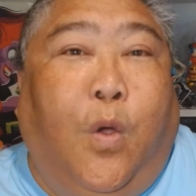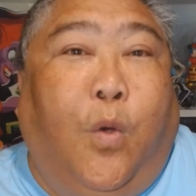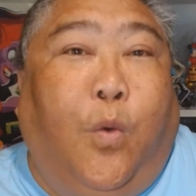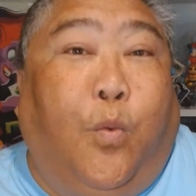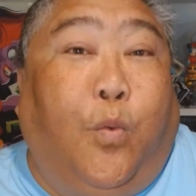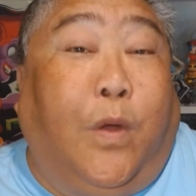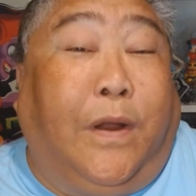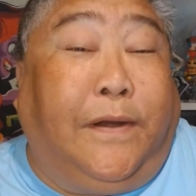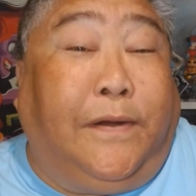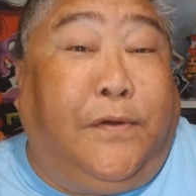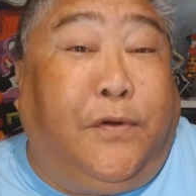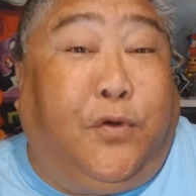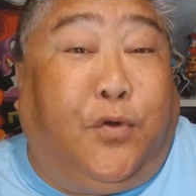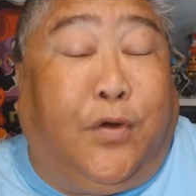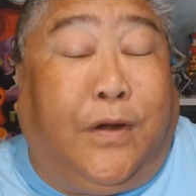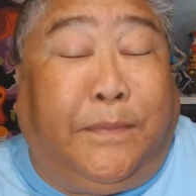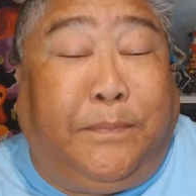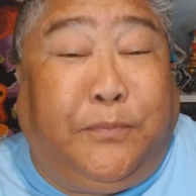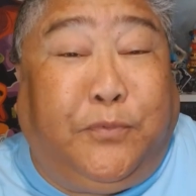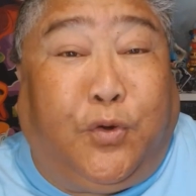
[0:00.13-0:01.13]
When
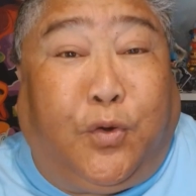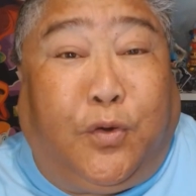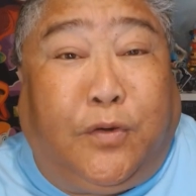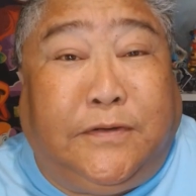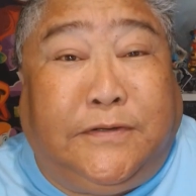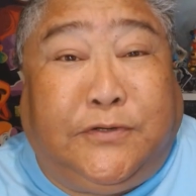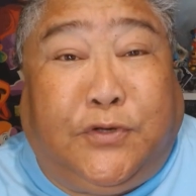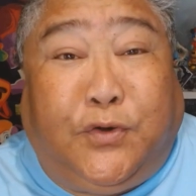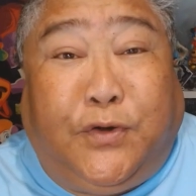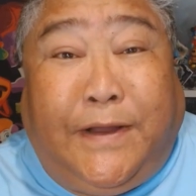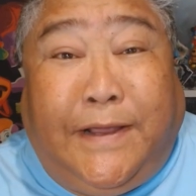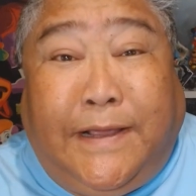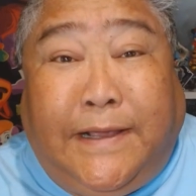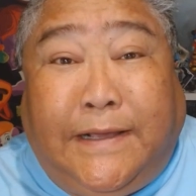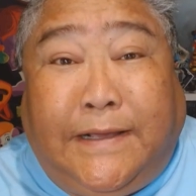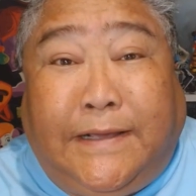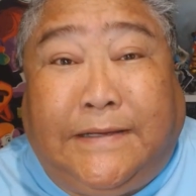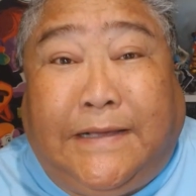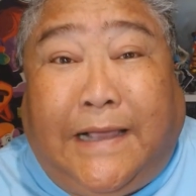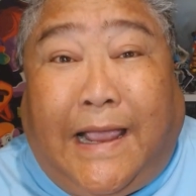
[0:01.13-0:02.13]
cryptos creak
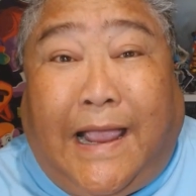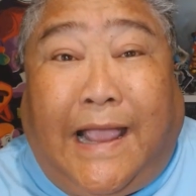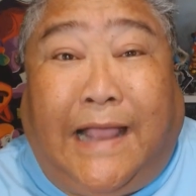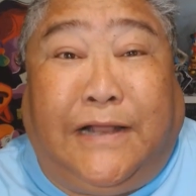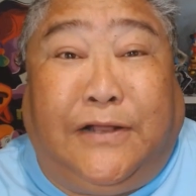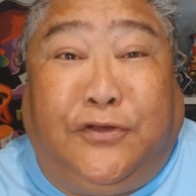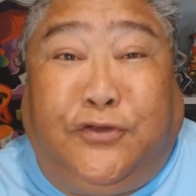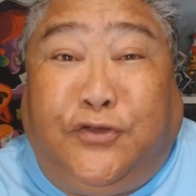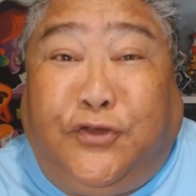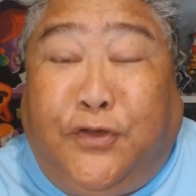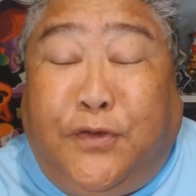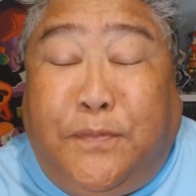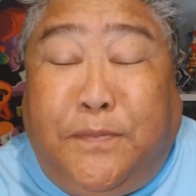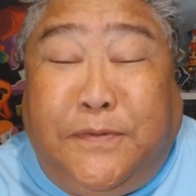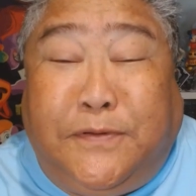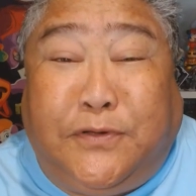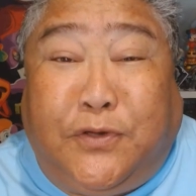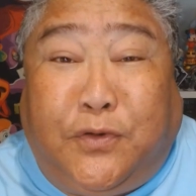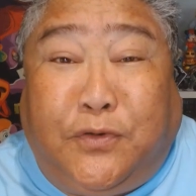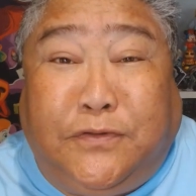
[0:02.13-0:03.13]
and
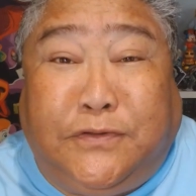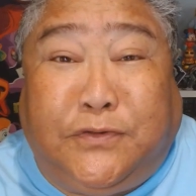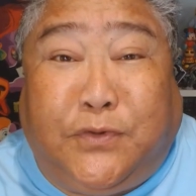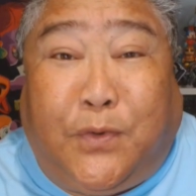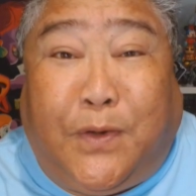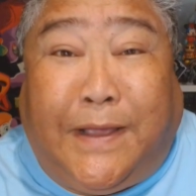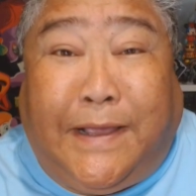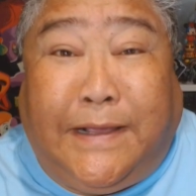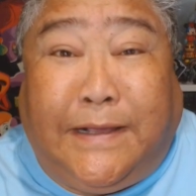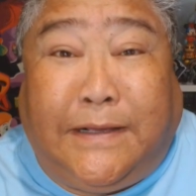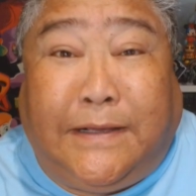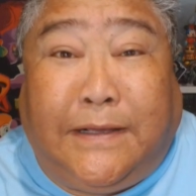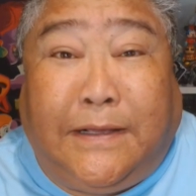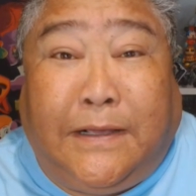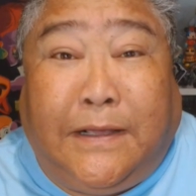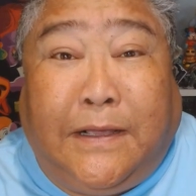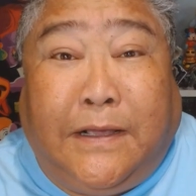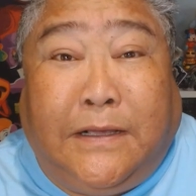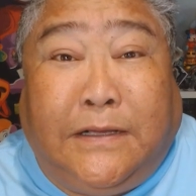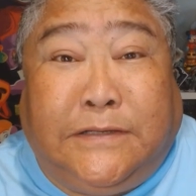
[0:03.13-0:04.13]
tombstones quake,
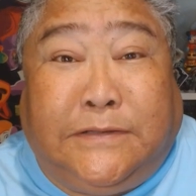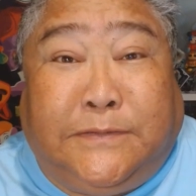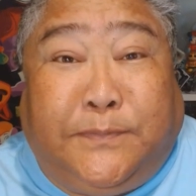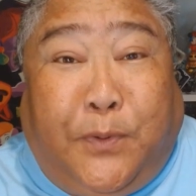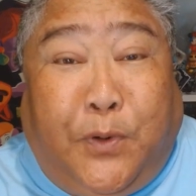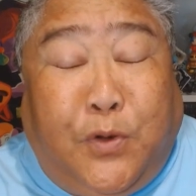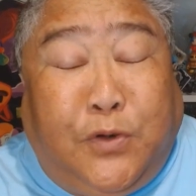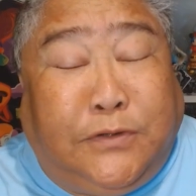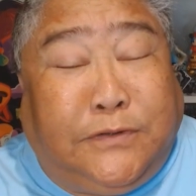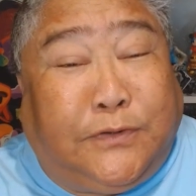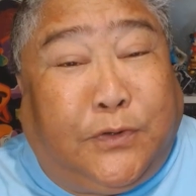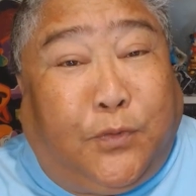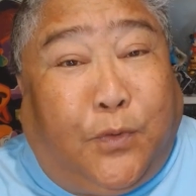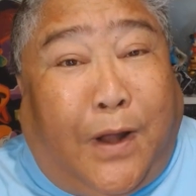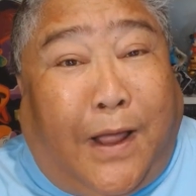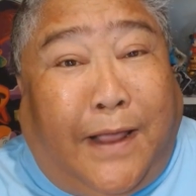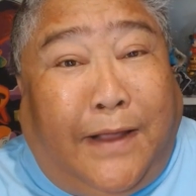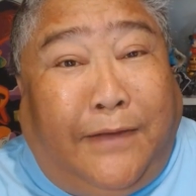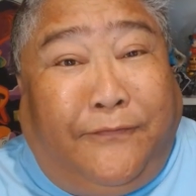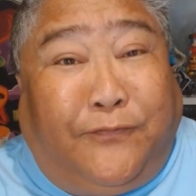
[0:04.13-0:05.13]
spooks
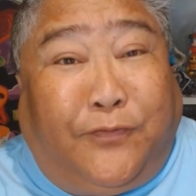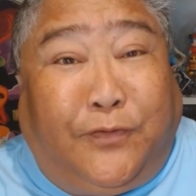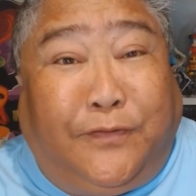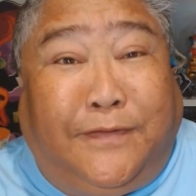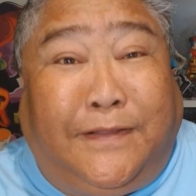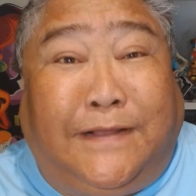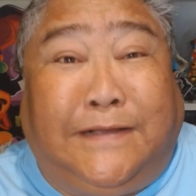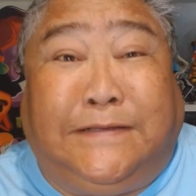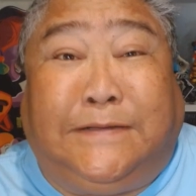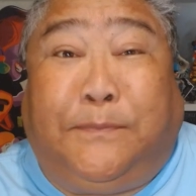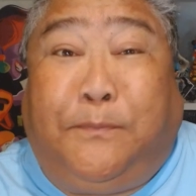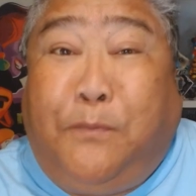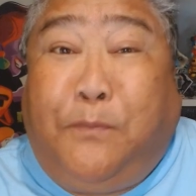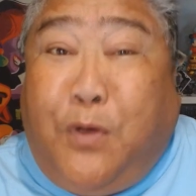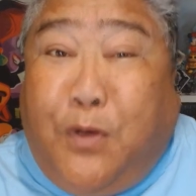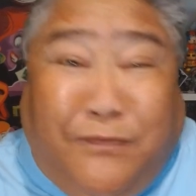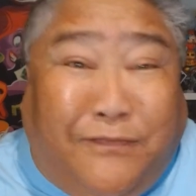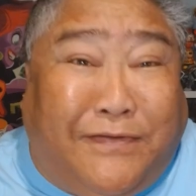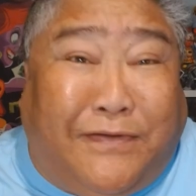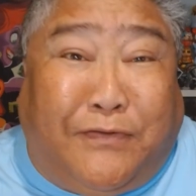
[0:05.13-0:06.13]
arrive for this
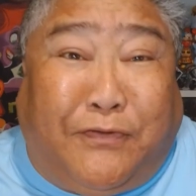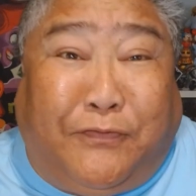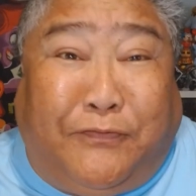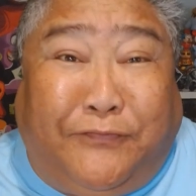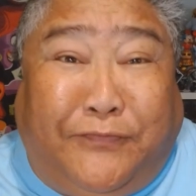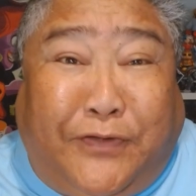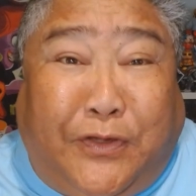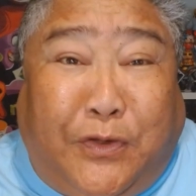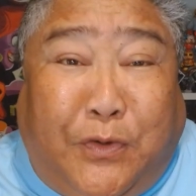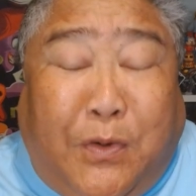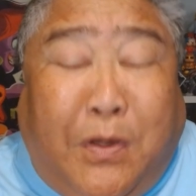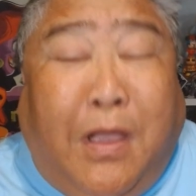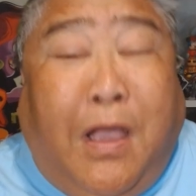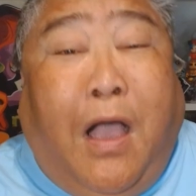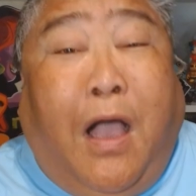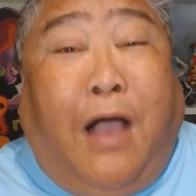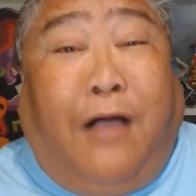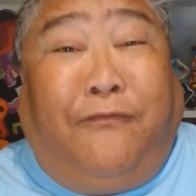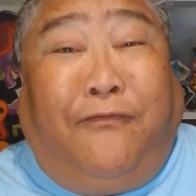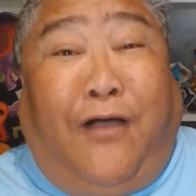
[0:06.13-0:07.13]
movie review
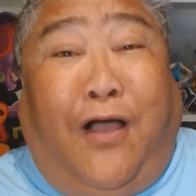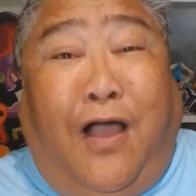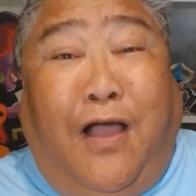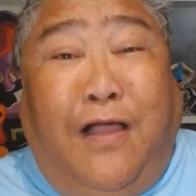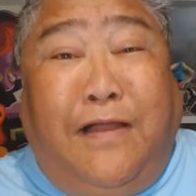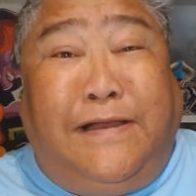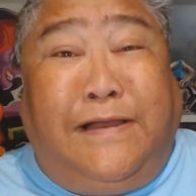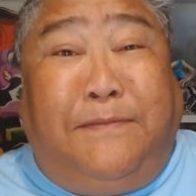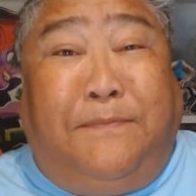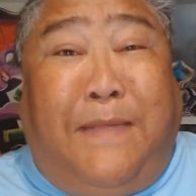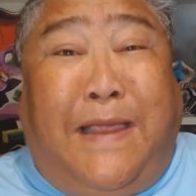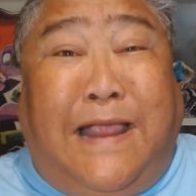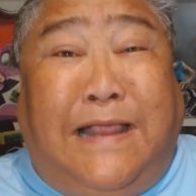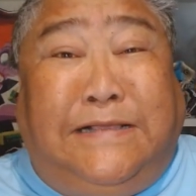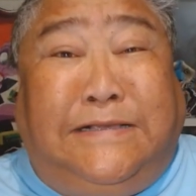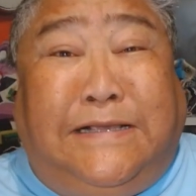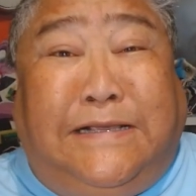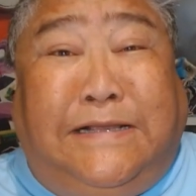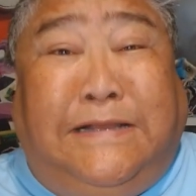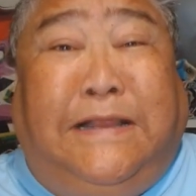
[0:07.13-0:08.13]
of Haunted
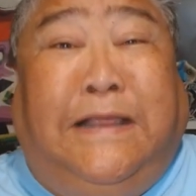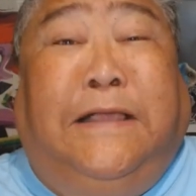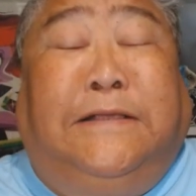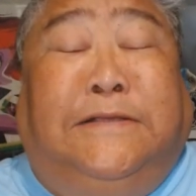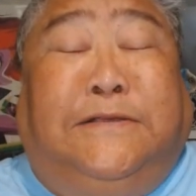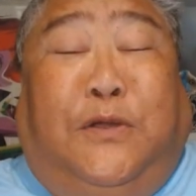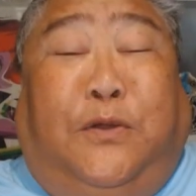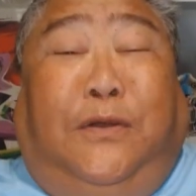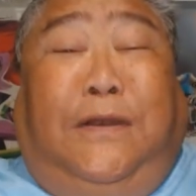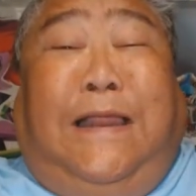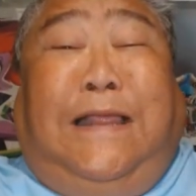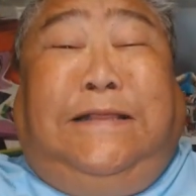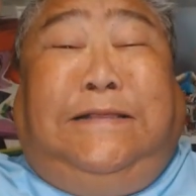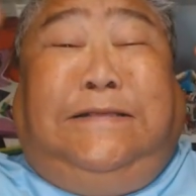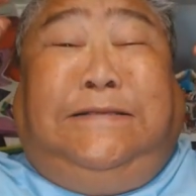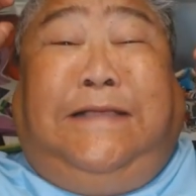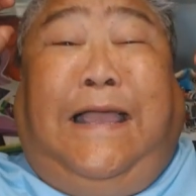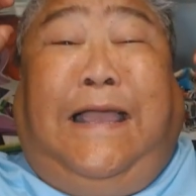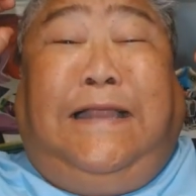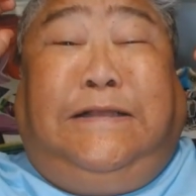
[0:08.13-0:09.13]
Mansion, so
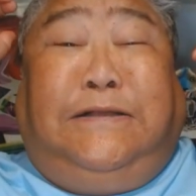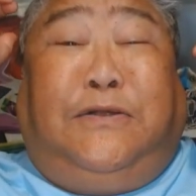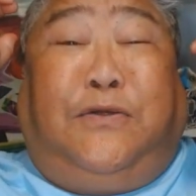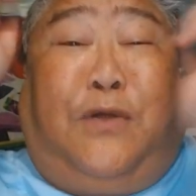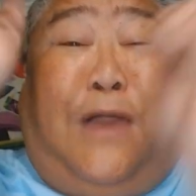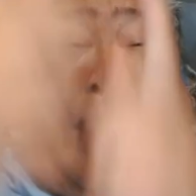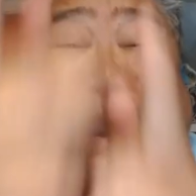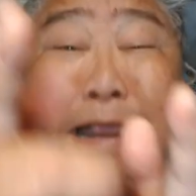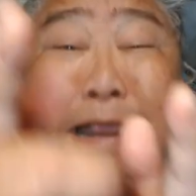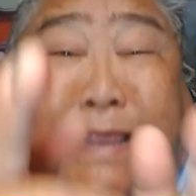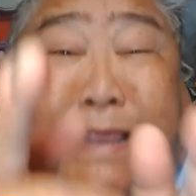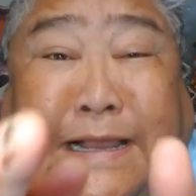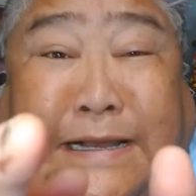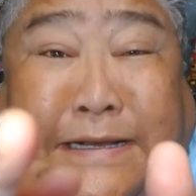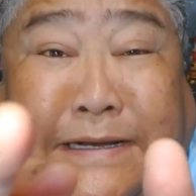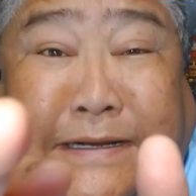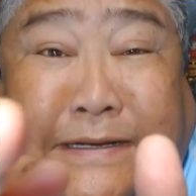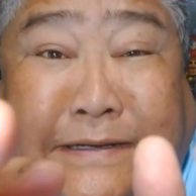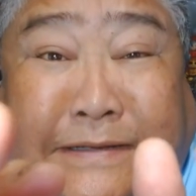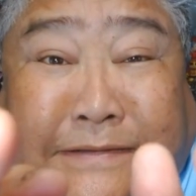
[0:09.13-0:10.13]
let's get
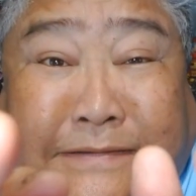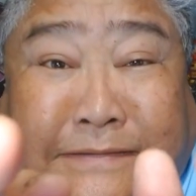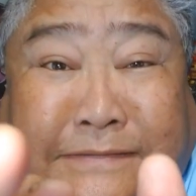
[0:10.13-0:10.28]
cracking!